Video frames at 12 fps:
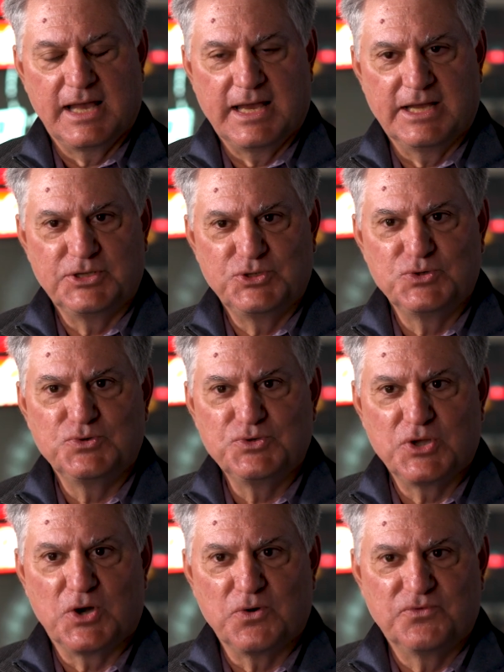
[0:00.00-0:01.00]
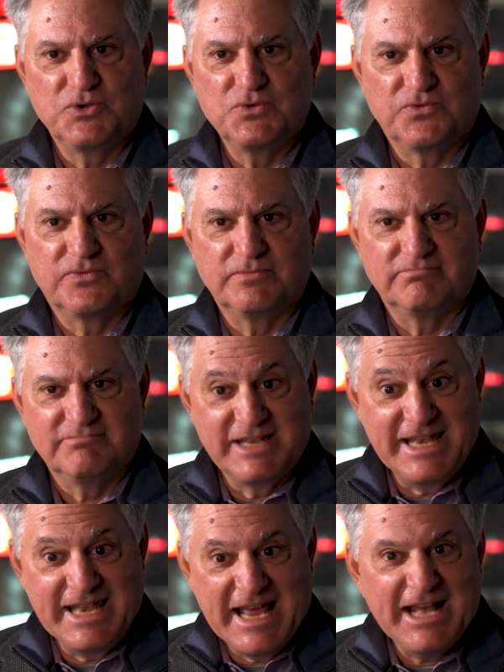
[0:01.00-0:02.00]
and you know you've
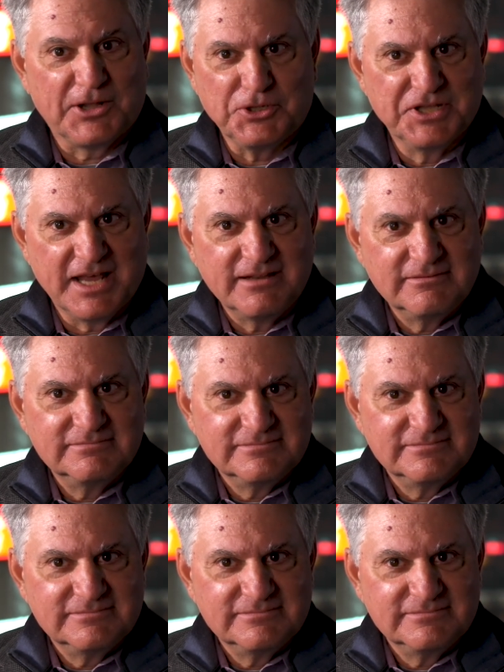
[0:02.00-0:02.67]
nailed it,